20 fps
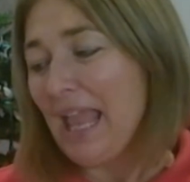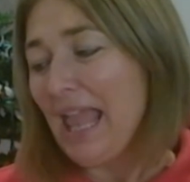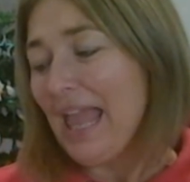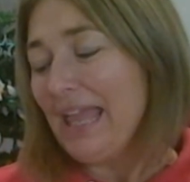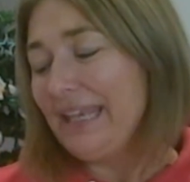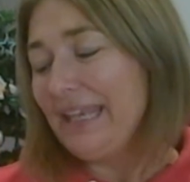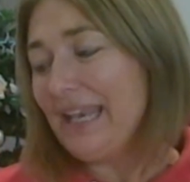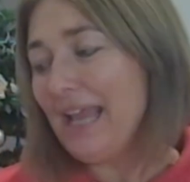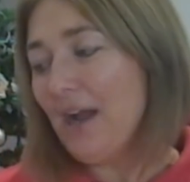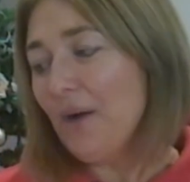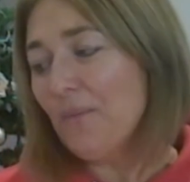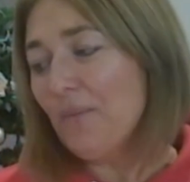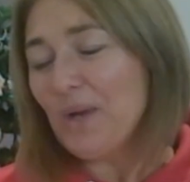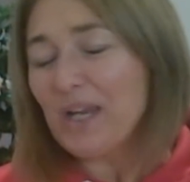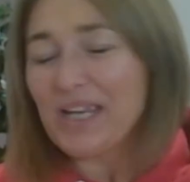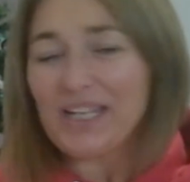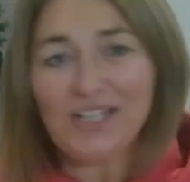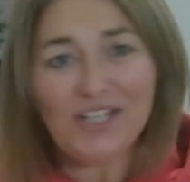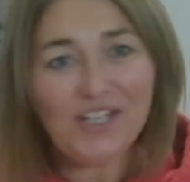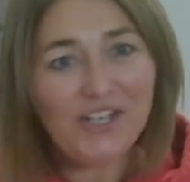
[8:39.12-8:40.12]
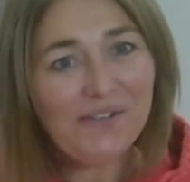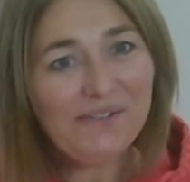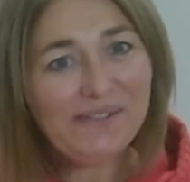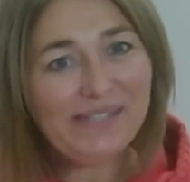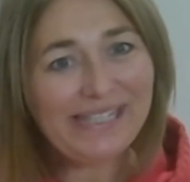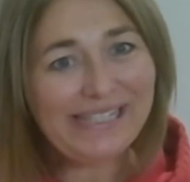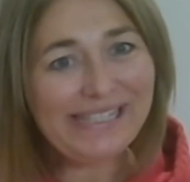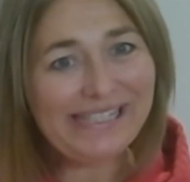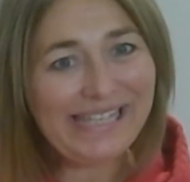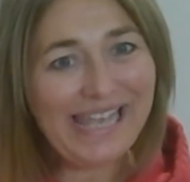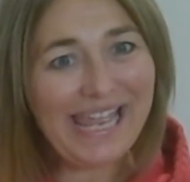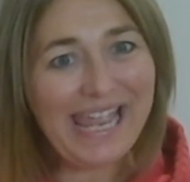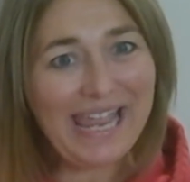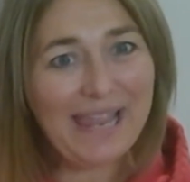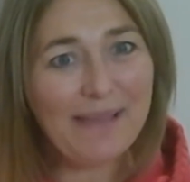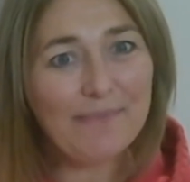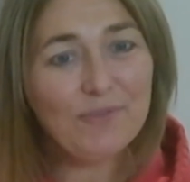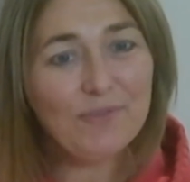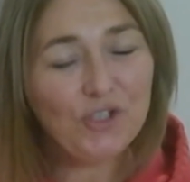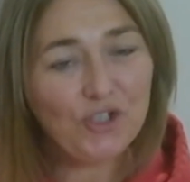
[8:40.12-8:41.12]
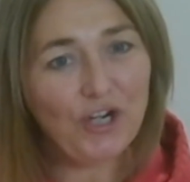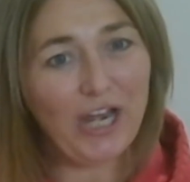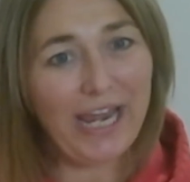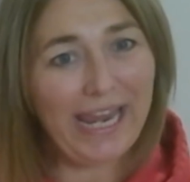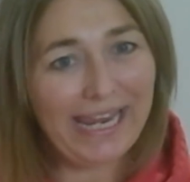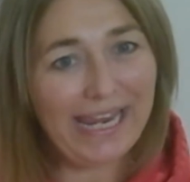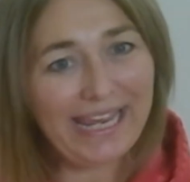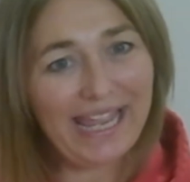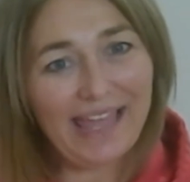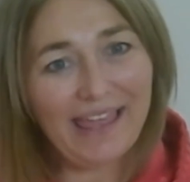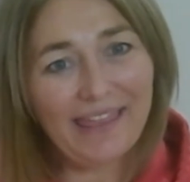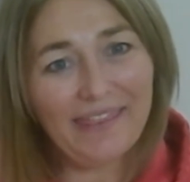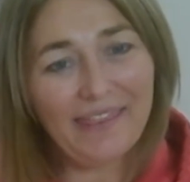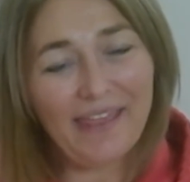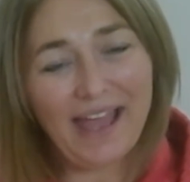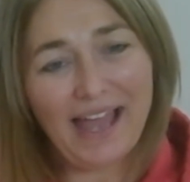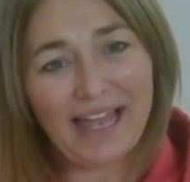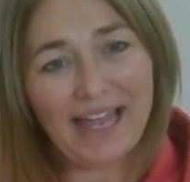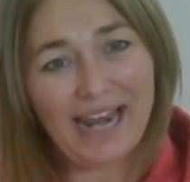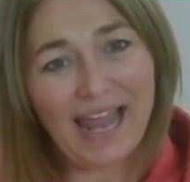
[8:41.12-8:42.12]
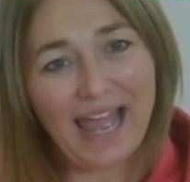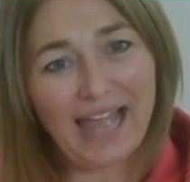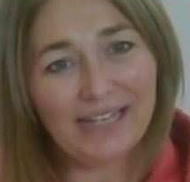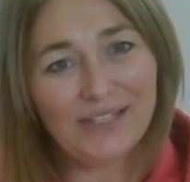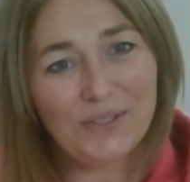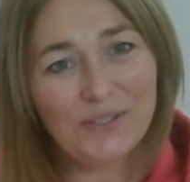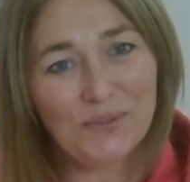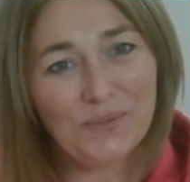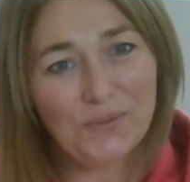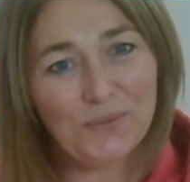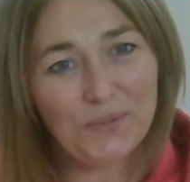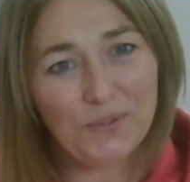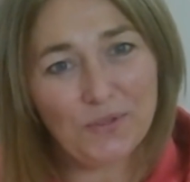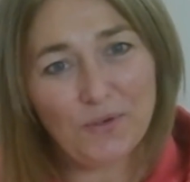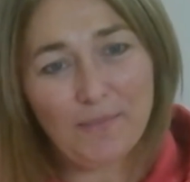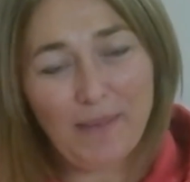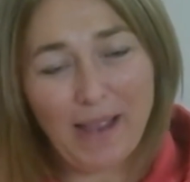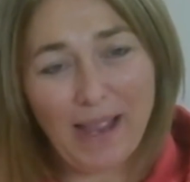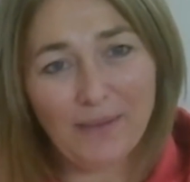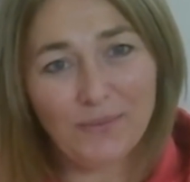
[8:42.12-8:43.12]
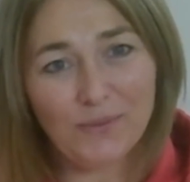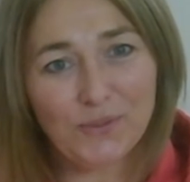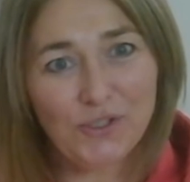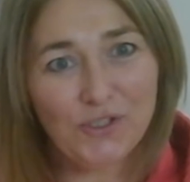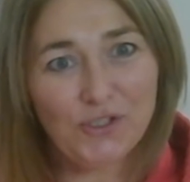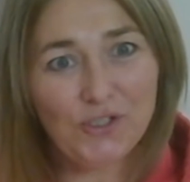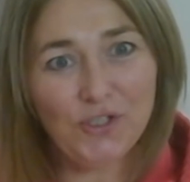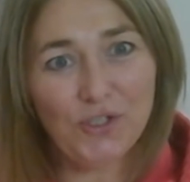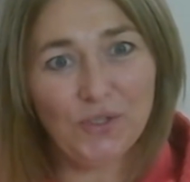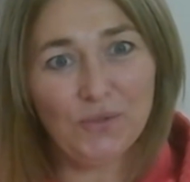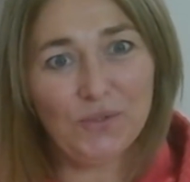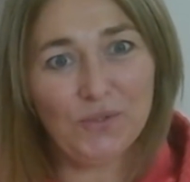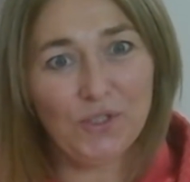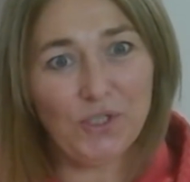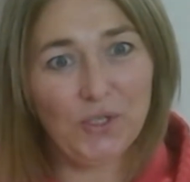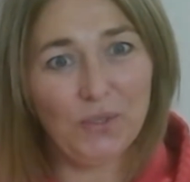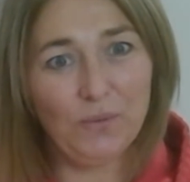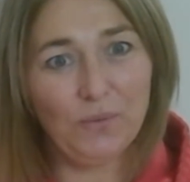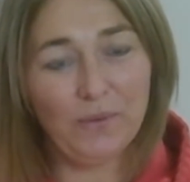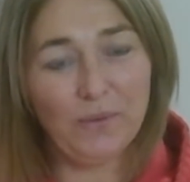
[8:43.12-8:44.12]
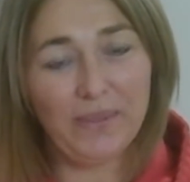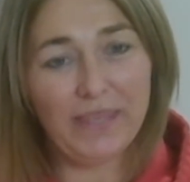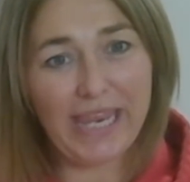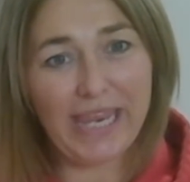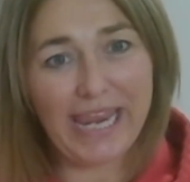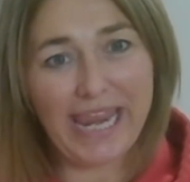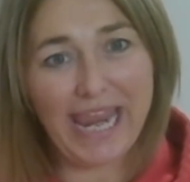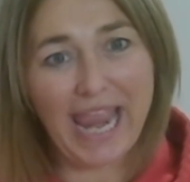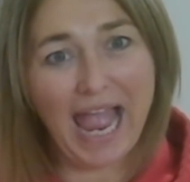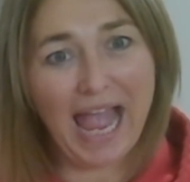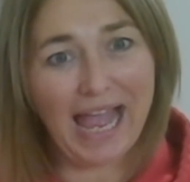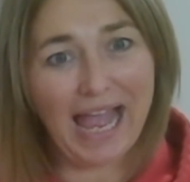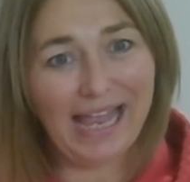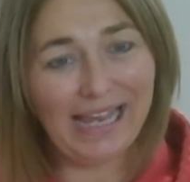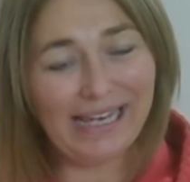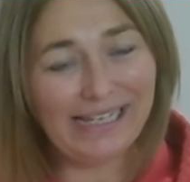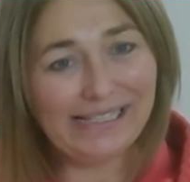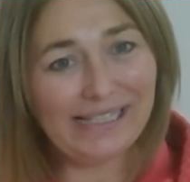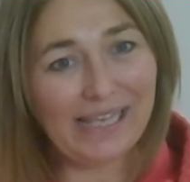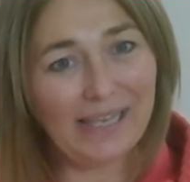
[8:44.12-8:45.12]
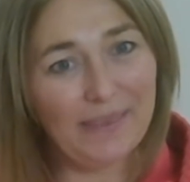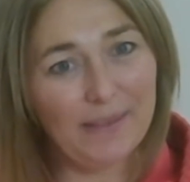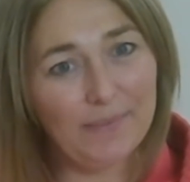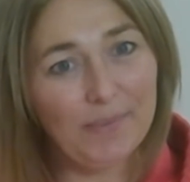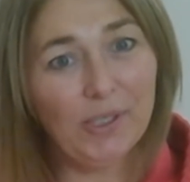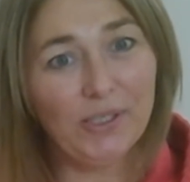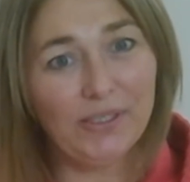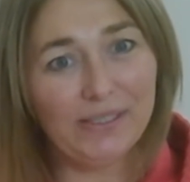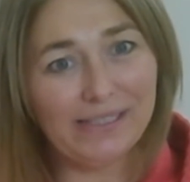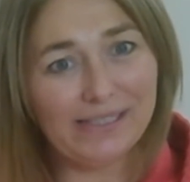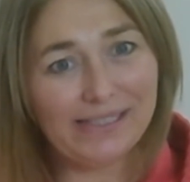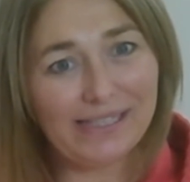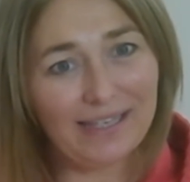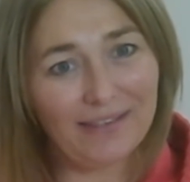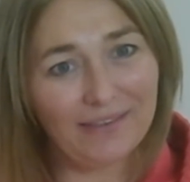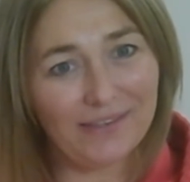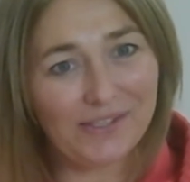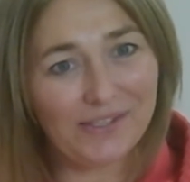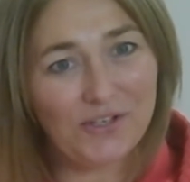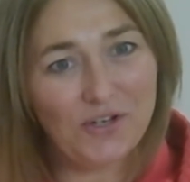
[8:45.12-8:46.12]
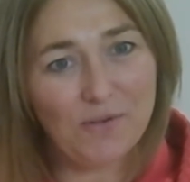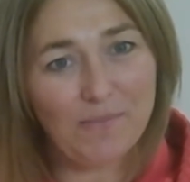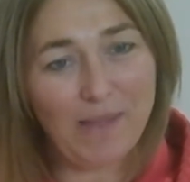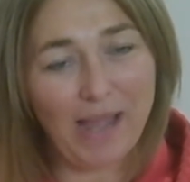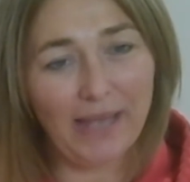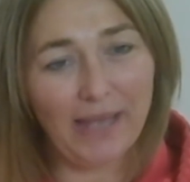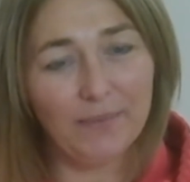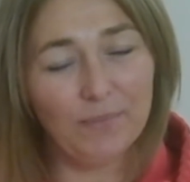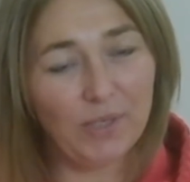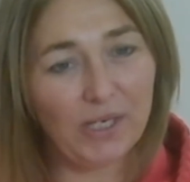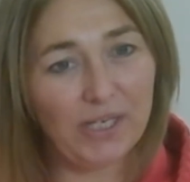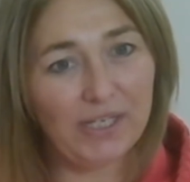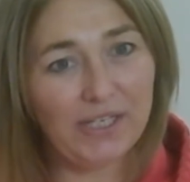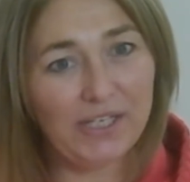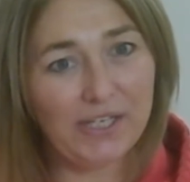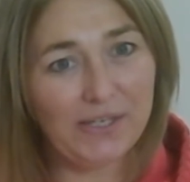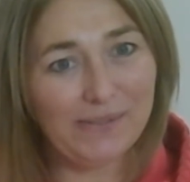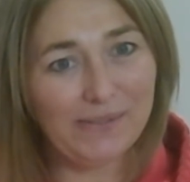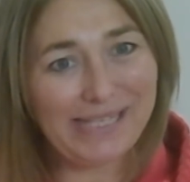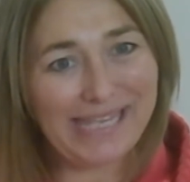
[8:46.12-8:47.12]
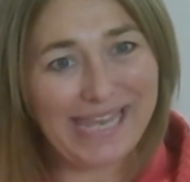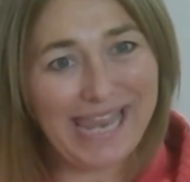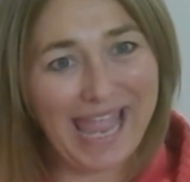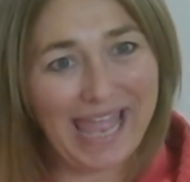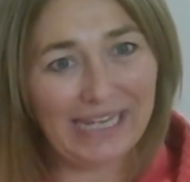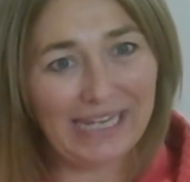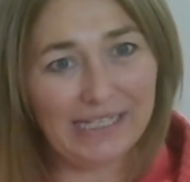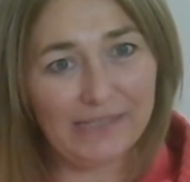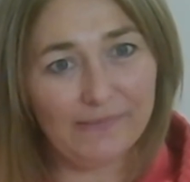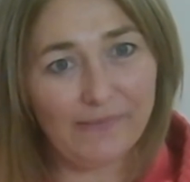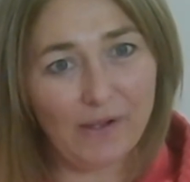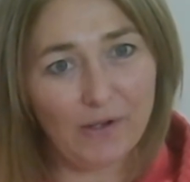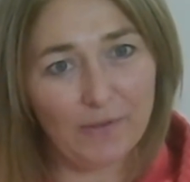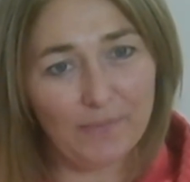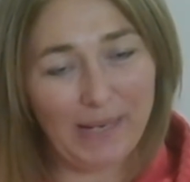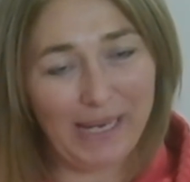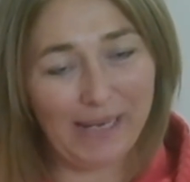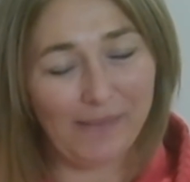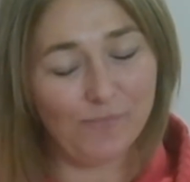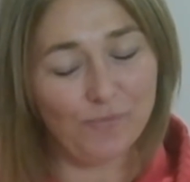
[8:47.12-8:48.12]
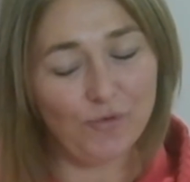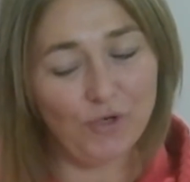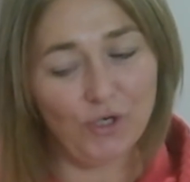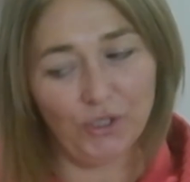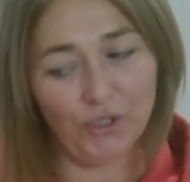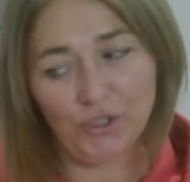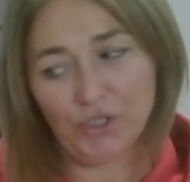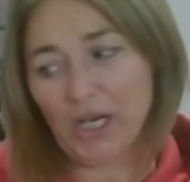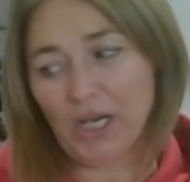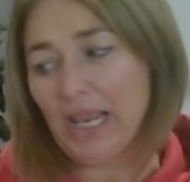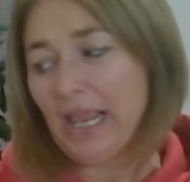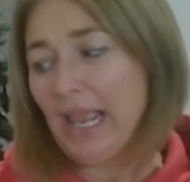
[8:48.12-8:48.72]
Now we're going to use the same trick that I told you about to do the eyes and the buttons and the snowman, and we're going to use the end of our paintbrush.